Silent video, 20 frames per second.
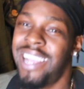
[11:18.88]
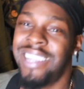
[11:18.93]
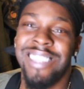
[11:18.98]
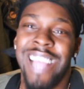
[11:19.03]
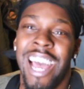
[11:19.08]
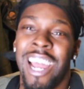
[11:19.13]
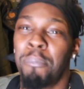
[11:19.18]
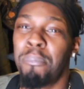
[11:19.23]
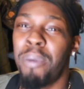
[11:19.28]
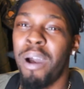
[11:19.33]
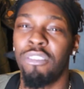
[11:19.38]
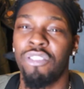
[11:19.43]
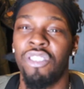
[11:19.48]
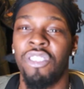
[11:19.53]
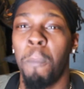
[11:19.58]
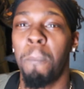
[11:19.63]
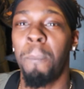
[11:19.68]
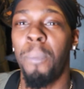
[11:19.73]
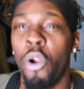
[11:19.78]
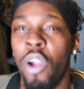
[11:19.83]
It's not about
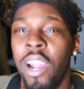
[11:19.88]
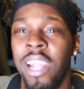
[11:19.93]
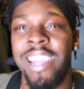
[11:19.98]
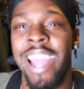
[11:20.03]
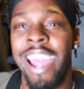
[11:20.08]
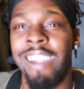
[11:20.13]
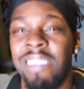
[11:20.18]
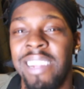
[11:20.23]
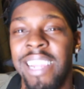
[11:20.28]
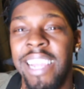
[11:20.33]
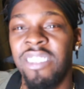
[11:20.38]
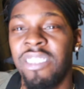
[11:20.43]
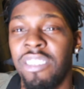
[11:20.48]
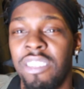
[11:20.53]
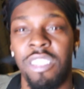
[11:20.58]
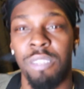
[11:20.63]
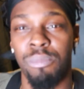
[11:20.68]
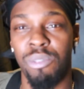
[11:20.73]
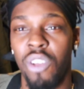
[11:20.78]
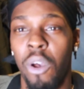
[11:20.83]
supporting that
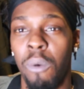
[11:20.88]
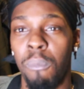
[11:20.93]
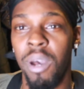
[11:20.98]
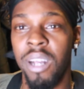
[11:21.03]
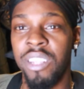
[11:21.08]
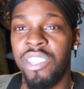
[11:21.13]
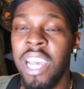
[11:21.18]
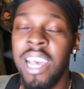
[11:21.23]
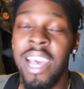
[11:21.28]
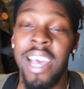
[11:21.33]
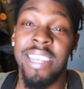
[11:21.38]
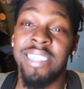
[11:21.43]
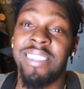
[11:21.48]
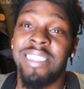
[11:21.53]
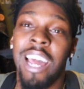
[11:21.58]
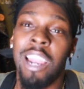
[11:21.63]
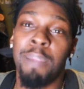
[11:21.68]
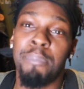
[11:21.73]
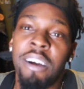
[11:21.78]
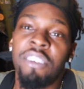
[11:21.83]
relationship so much. It's
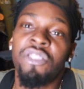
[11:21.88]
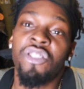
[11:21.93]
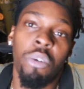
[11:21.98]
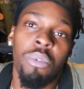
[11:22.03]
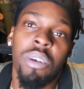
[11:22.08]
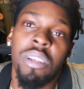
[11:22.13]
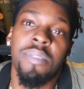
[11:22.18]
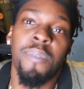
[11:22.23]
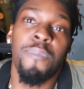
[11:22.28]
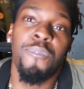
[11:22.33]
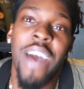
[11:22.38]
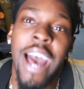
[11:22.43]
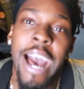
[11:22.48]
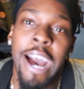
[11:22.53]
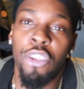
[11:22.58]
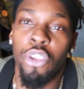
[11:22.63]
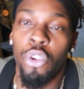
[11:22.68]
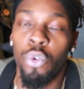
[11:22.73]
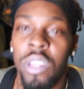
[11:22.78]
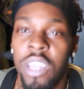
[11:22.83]
not about showing some
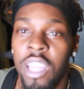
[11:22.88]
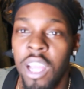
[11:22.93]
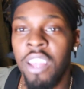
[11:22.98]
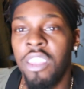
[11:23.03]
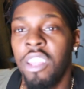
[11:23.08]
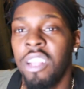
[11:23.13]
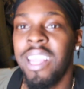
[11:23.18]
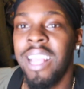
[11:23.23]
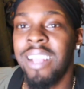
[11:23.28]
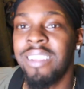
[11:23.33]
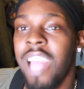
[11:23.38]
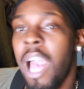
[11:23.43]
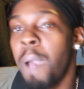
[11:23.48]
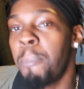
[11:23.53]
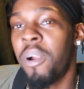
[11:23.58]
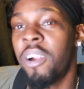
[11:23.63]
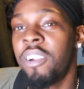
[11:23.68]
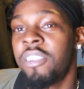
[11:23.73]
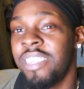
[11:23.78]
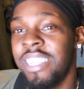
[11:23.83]
value with the other things
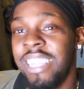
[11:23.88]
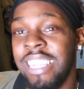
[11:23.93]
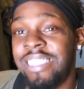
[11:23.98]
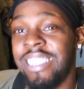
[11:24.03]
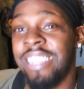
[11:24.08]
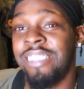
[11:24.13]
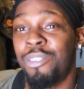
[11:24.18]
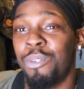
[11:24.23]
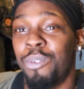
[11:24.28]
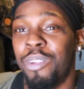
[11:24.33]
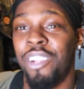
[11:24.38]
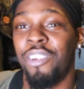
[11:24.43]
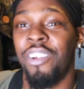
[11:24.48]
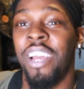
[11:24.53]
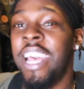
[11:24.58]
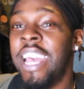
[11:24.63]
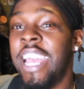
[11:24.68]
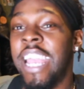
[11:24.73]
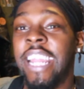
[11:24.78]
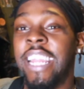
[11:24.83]
that person is into,
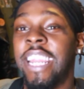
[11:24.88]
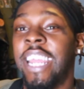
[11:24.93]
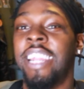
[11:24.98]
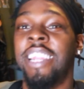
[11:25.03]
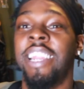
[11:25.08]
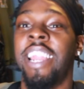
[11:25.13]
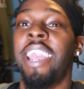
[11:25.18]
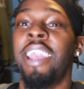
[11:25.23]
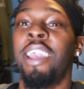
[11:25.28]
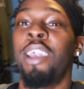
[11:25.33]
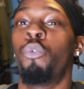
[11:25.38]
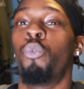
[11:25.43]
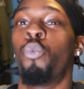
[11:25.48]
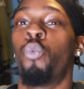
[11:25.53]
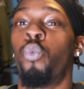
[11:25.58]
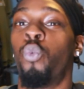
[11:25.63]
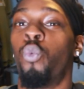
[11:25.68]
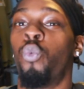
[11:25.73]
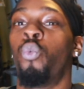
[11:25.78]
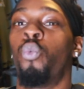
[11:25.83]
and they
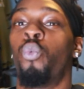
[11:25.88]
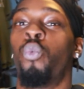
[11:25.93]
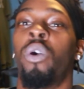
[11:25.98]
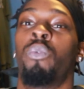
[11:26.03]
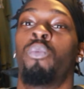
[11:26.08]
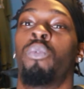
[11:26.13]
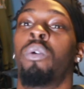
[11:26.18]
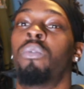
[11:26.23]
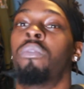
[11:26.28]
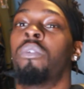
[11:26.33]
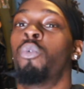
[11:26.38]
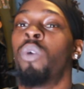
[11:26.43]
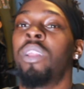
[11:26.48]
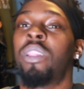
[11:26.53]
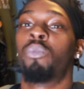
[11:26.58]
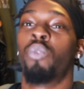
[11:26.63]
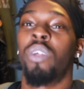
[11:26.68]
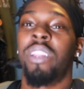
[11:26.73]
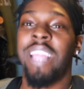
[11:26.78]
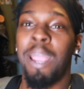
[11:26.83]

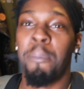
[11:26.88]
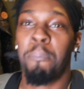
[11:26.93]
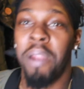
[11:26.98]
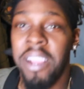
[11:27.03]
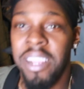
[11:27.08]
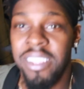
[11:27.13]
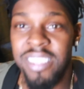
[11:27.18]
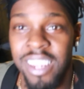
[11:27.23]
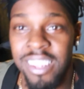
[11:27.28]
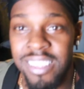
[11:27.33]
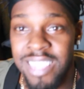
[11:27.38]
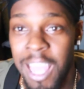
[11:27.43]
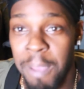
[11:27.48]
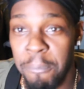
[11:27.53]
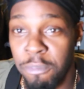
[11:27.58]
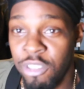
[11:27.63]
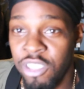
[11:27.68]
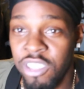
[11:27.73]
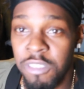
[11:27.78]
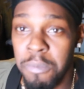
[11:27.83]
what they bring into the
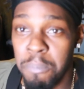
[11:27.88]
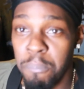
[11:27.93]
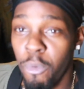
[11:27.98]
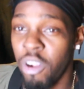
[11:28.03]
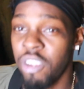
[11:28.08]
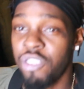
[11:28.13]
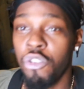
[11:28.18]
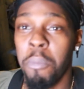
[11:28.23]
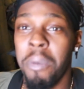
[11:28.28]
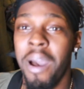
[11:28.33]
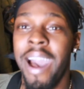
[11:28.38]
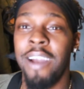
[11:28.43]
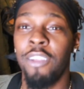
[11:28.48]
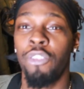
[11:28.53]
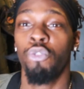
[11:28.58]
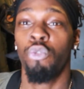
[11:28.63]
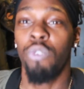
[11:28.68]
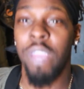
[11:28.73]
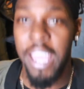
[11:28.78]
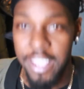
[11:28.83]
table is just more so about how
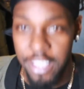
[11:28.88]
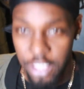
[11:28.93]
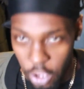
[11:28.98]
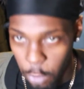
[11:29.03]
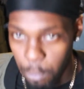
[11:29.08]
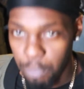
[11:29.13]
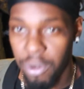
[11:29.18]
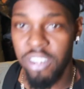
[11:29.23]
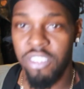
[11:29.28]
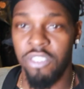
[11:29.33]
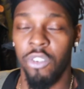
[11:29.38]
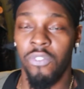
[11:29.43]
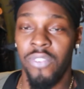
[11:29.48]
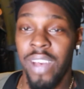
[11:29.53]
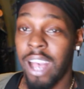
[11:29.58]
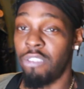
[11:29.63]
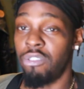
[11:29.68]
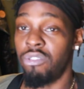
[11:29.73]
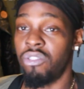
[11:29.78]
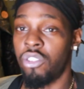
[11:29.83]
you getting your personal
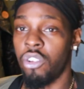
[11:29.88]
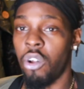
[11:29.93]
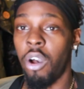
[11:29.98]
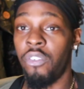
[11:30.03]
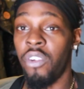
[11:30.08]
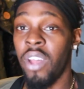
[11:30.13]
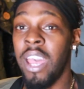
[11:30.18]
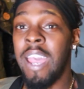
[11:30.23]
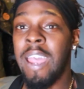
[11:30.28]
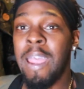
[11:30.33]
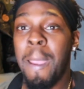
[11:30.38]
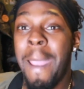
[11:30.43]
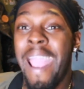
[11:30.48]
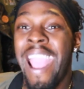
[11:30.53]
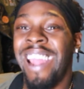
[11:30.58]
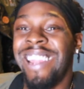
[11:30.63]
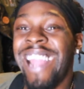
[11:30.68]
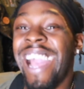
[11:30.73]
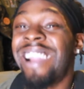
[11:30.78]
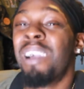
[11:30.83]
values off,
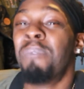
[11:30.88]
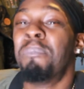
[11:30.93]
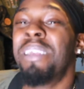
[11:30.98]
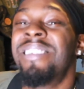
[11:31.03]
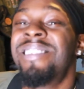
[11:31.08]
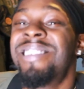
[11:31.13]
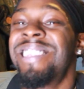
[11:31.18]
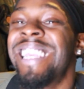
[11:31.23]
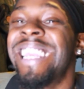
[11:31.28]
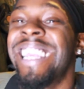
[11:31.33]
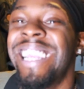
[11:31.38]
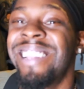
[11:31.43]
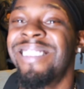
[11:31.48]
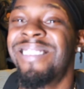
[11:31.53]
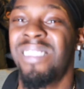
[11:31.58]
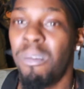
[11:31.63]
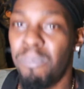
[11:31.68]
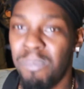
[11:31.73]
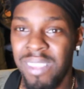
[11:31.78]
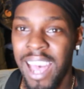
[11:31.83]
and that could be seen
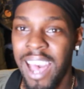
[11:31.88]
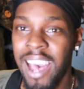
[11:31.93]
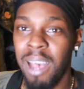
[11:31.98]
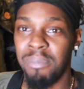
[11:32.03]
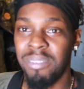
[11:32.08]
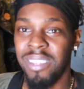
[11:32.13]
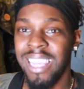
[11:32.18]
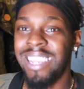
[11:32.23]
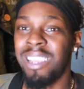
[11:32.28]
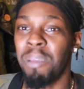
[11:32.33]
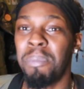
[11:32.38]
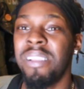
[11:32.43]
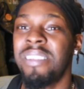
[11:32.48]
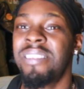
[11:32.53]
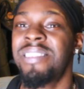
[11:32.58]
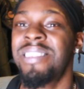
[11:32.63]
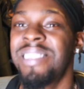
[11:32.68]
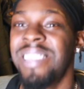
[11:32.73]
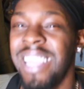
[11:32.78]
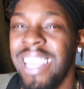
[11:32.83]
sometimes. It could be
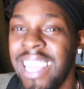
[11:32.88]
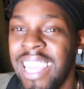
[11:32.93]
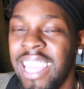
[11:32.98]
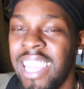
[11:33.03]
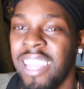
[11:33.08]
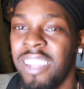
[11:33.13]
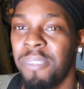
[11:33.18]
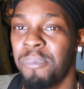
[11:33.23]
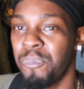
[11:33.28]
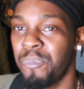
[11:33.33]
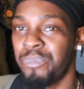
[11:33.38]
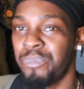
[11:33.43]
seen.